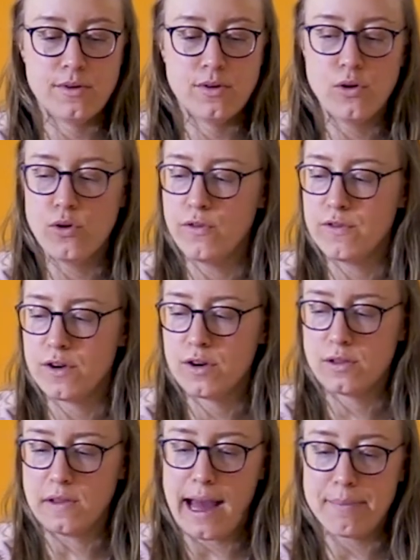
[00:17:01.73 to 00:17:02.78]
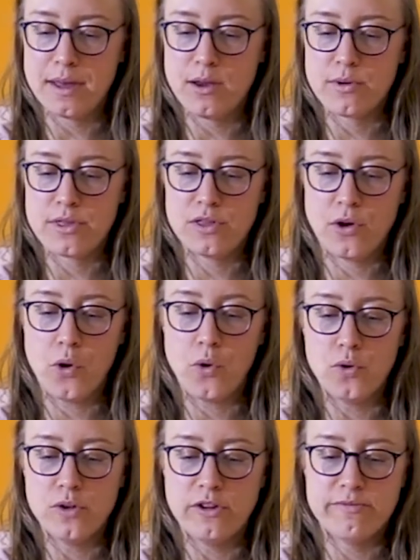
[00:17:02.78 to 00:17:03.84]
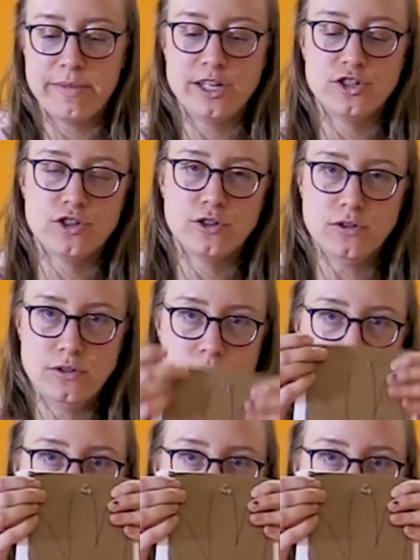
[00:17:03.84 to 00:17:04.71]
overlapping with the hole of my journal,